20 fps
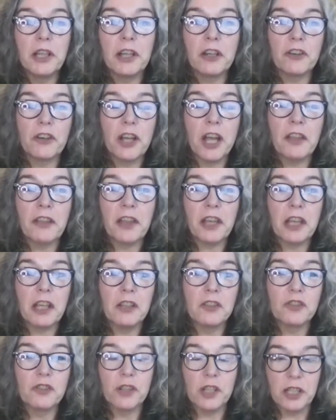agree. I think
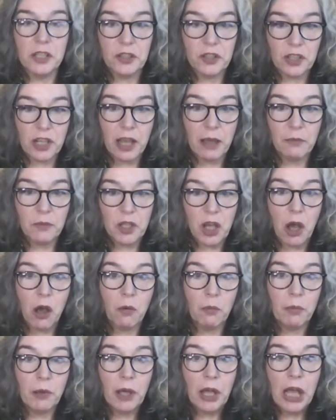he's really stepped
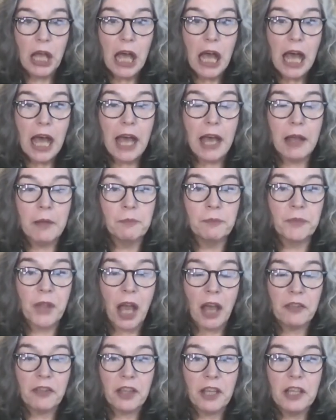up.
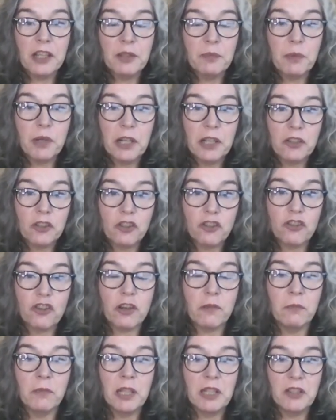I think he's been
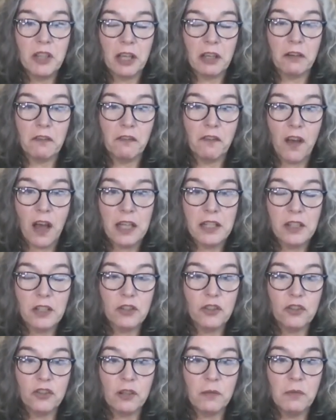extremely dignified,
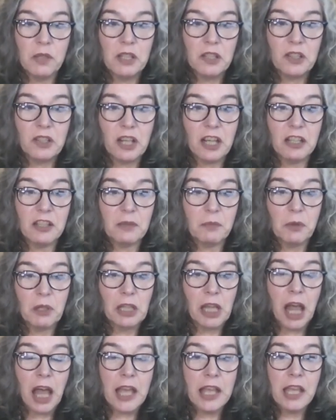extremely
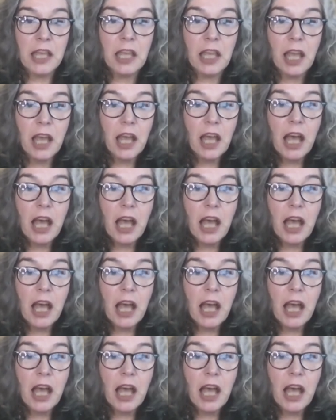statesmanlike.